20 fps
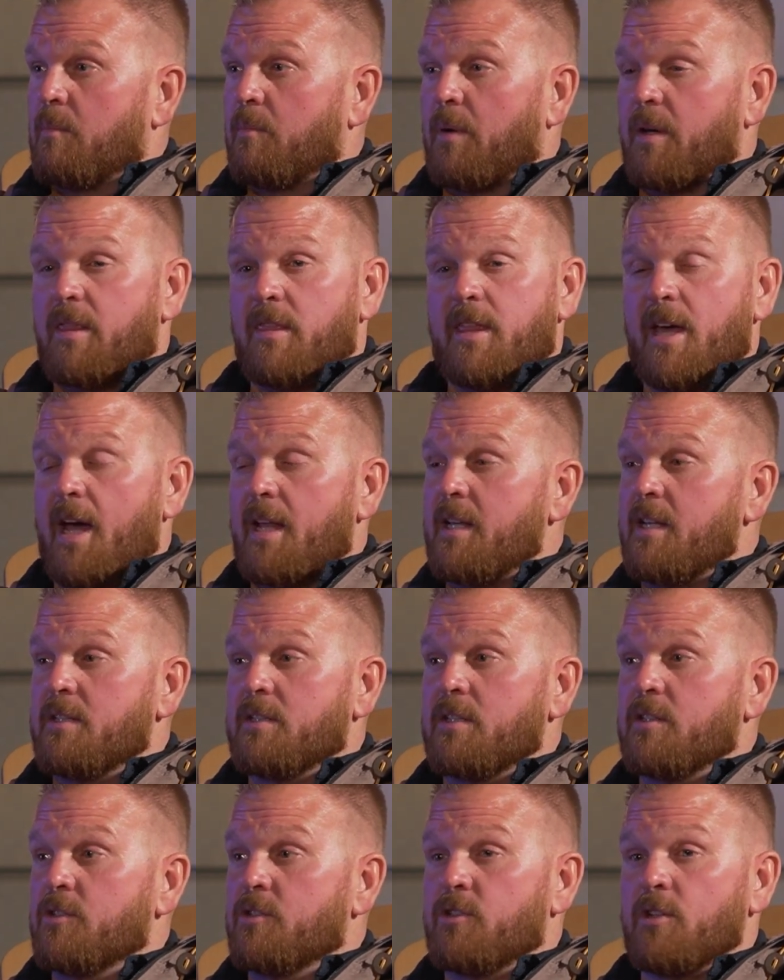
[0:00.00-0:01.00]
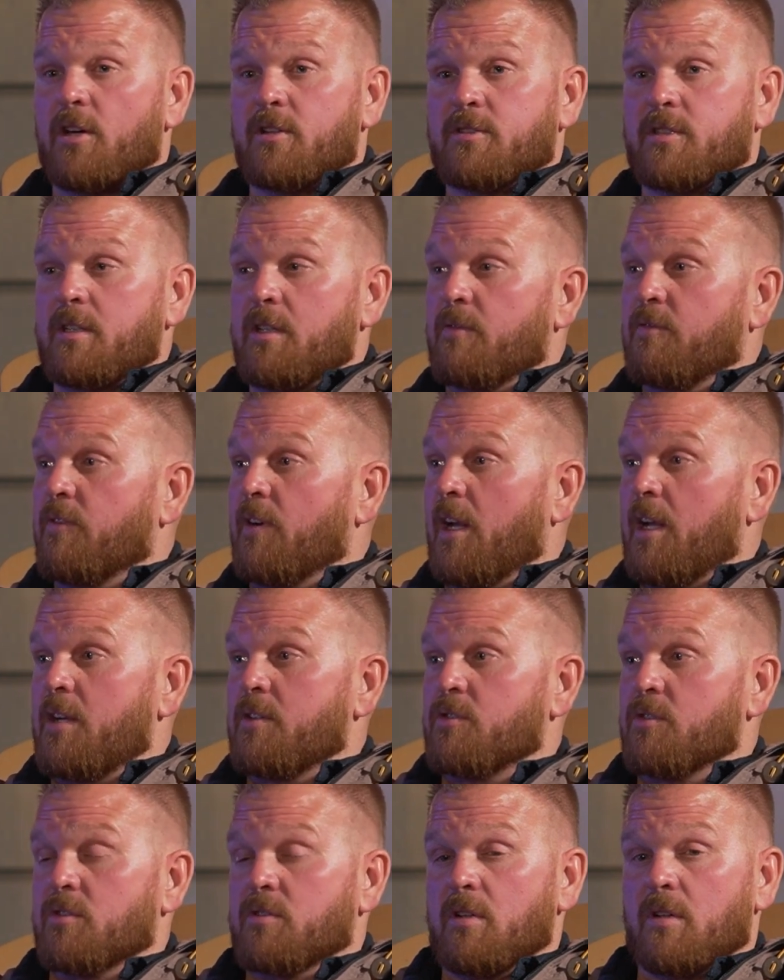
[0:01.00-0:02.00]
But that isn't just in the
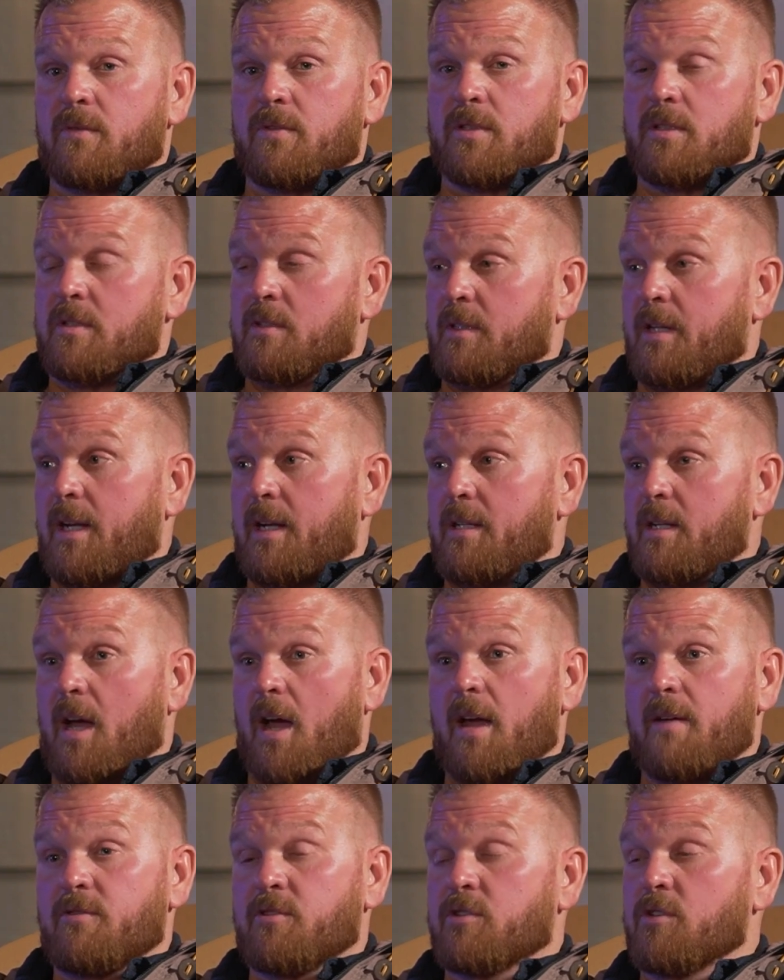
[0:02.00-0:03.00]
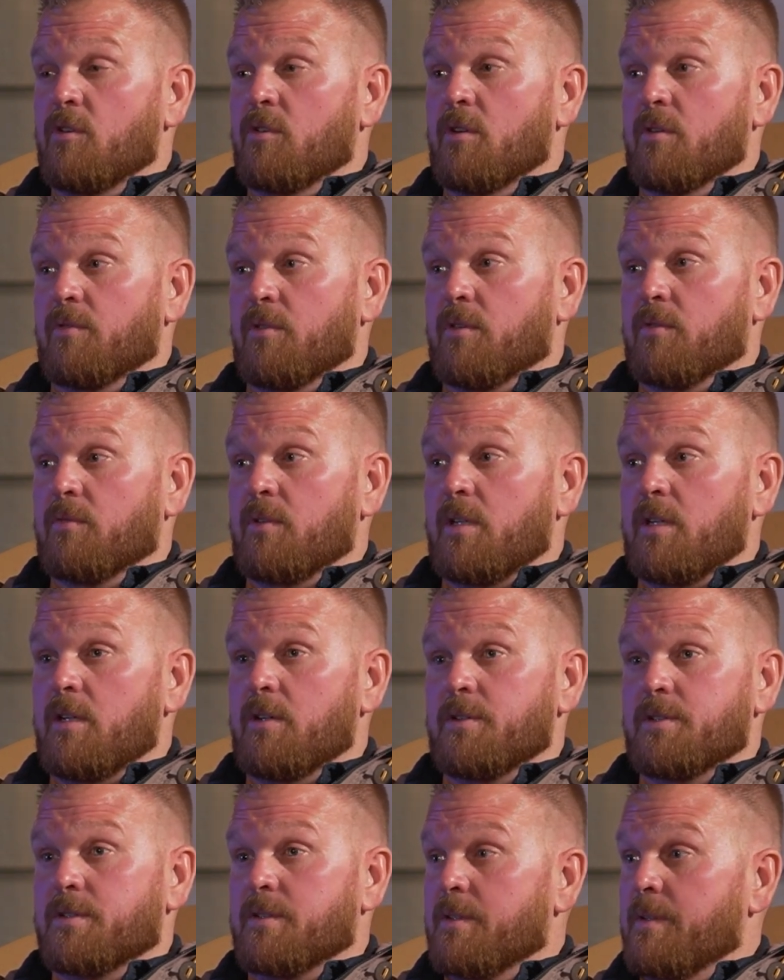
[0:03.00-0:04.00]
financial services lane. I've shown over 3
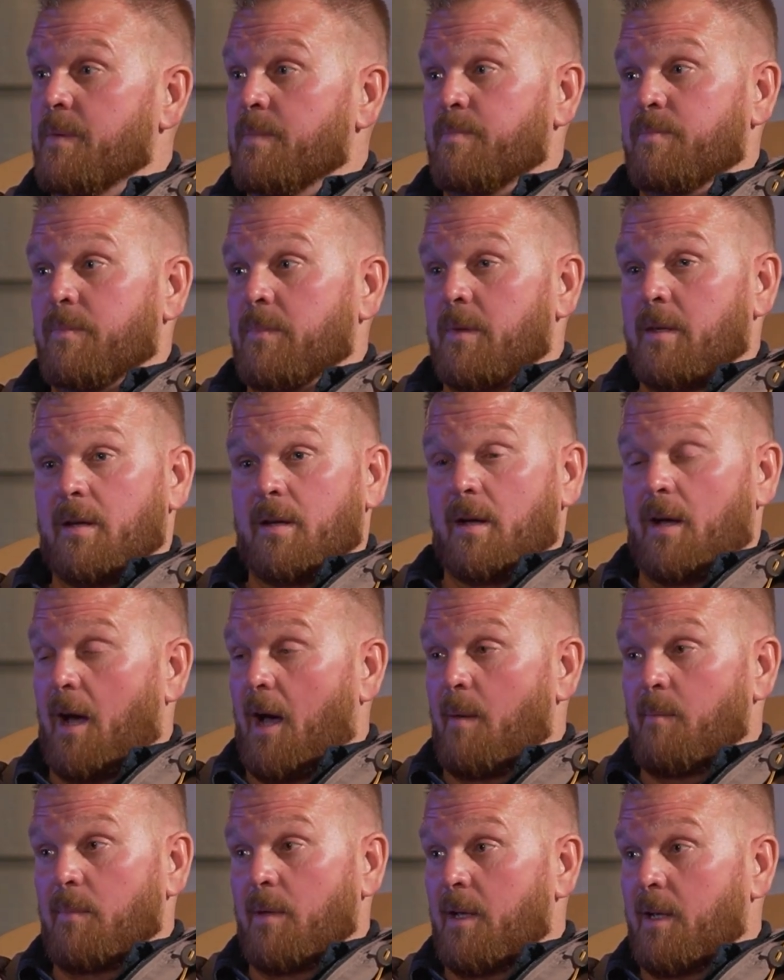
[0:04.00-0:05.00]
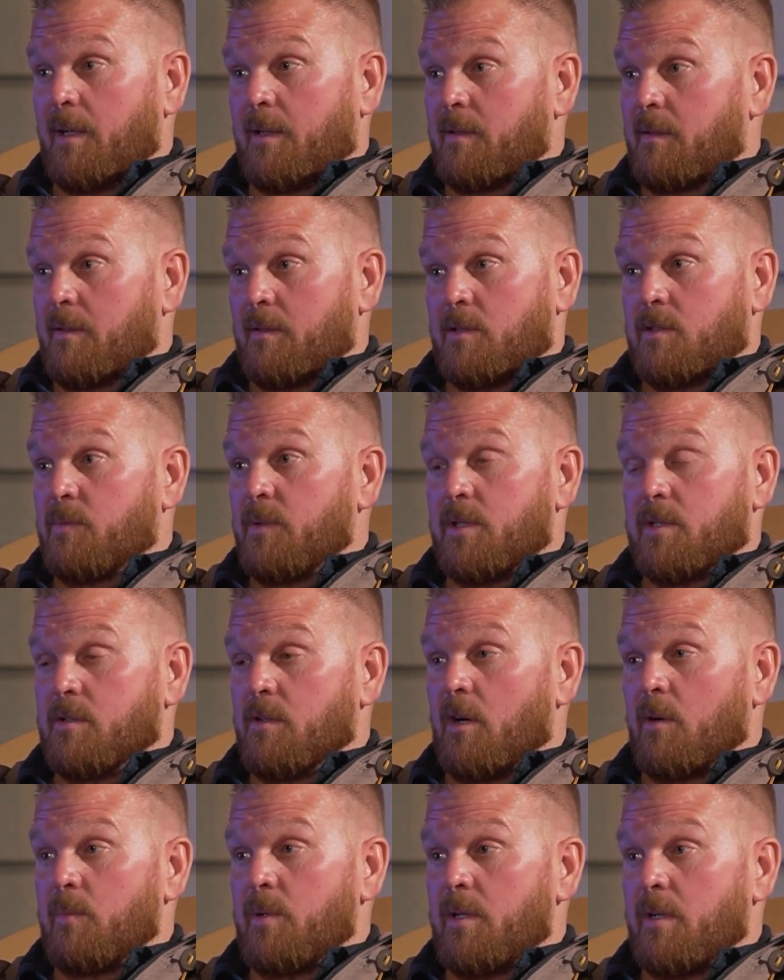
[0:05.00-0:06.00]
years, I'm like a Swiss
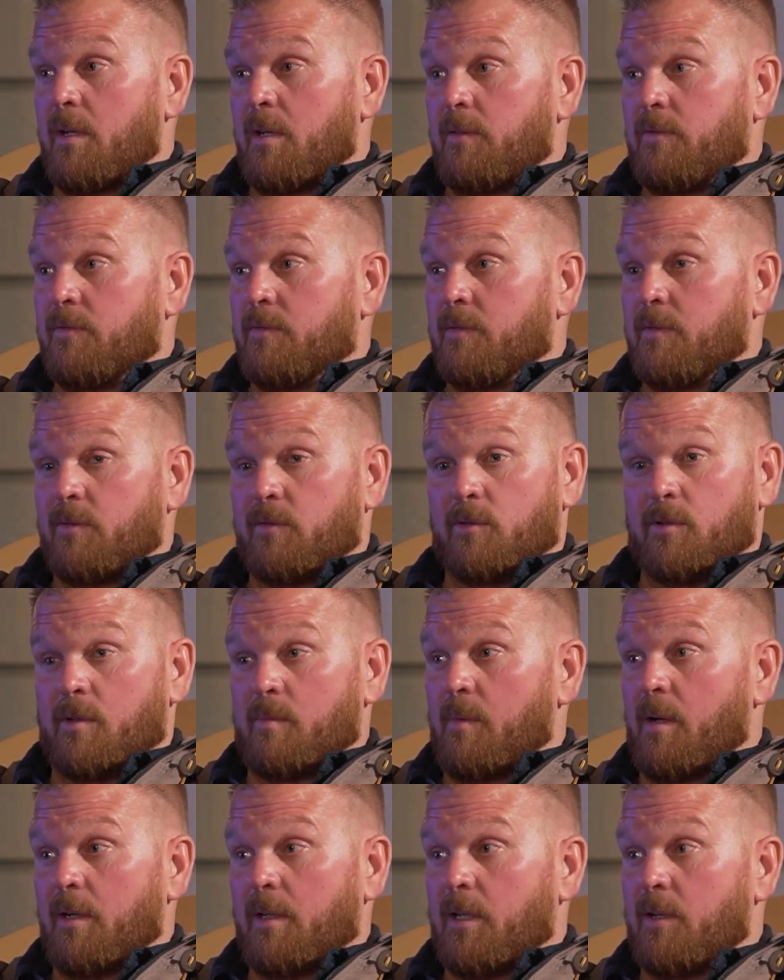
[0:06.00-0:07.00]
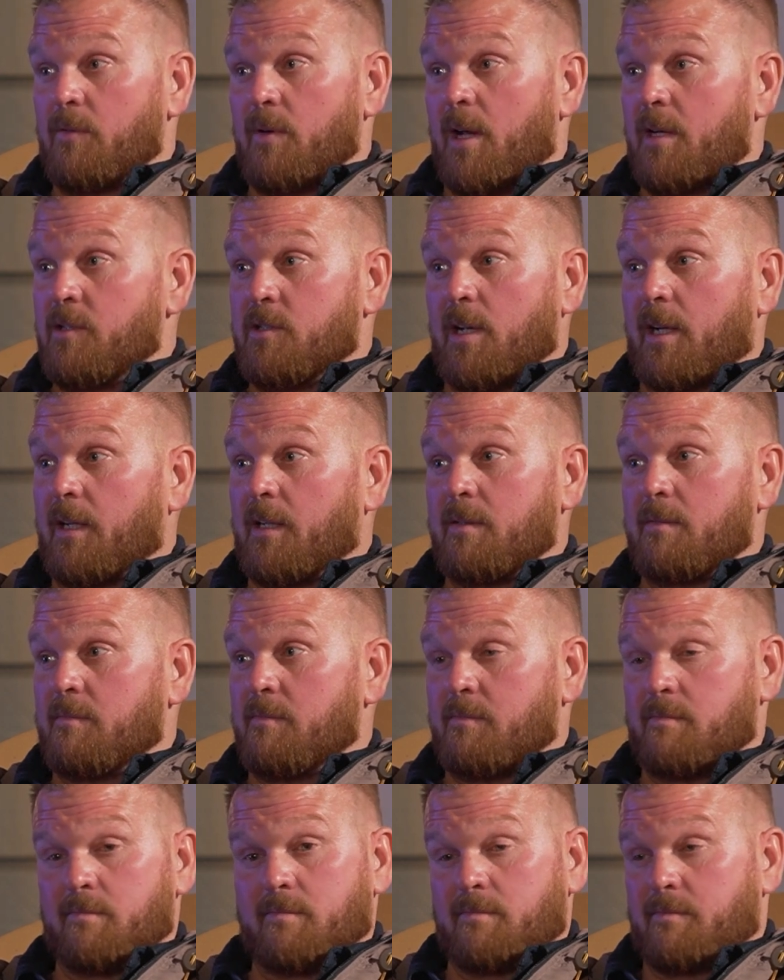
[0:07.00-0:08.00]
Army knife or a monkey wrench. I could
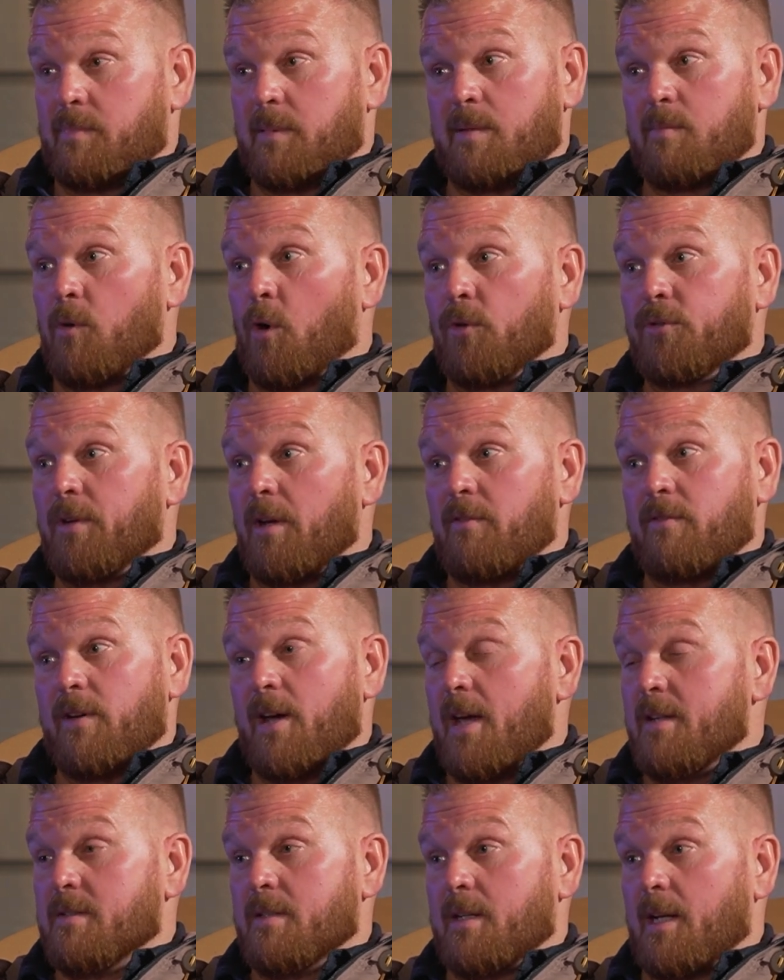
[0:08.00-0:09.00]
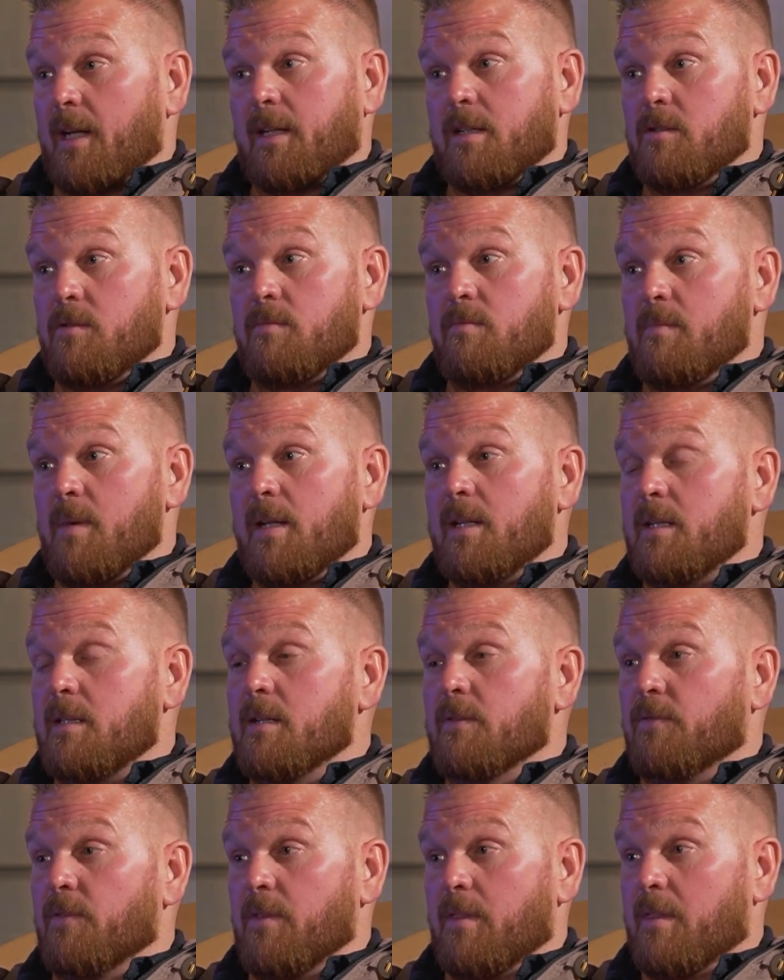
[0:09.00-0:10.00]
be multifaceted. I could do many
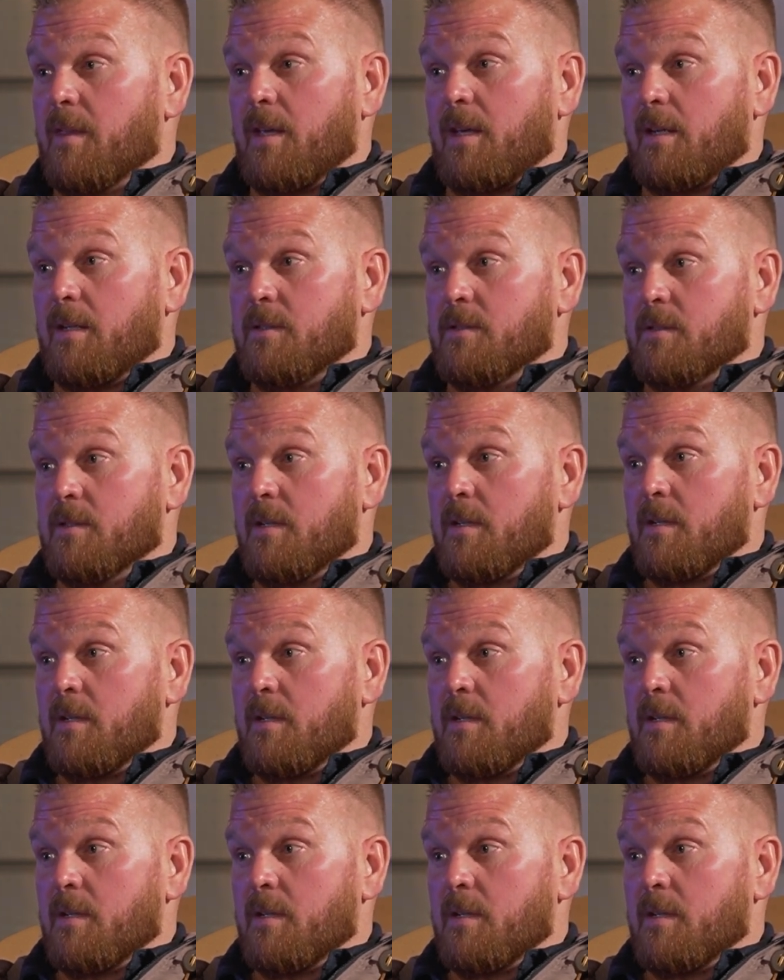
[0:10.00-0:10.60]
different things.